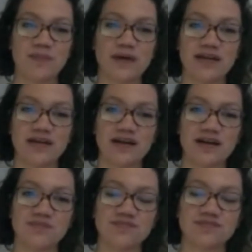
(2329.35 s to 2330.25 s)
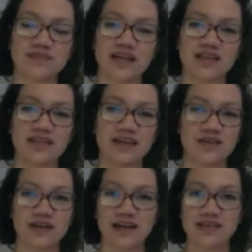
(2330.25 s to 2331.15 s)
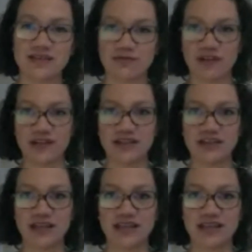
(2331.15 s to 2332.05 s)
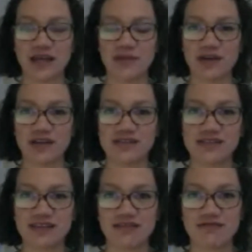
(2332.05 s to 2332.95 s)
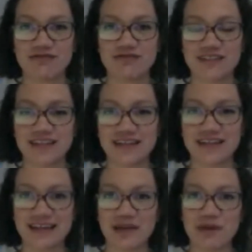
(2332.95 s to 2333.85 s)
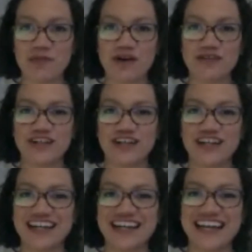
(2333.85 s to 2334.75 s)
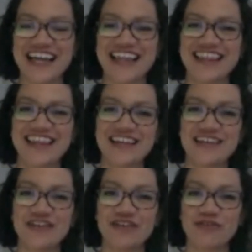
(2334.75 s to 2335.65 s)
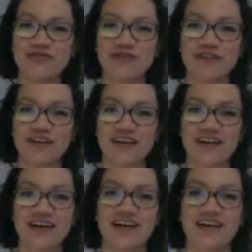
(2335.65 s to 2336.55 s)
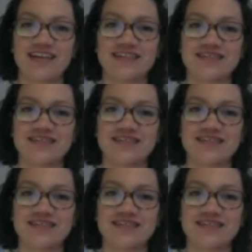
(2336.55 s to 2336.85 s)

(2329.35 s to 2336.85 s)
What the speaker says: But thank you guys. I'm finally looking at the camera instead of at my browser. Thank you for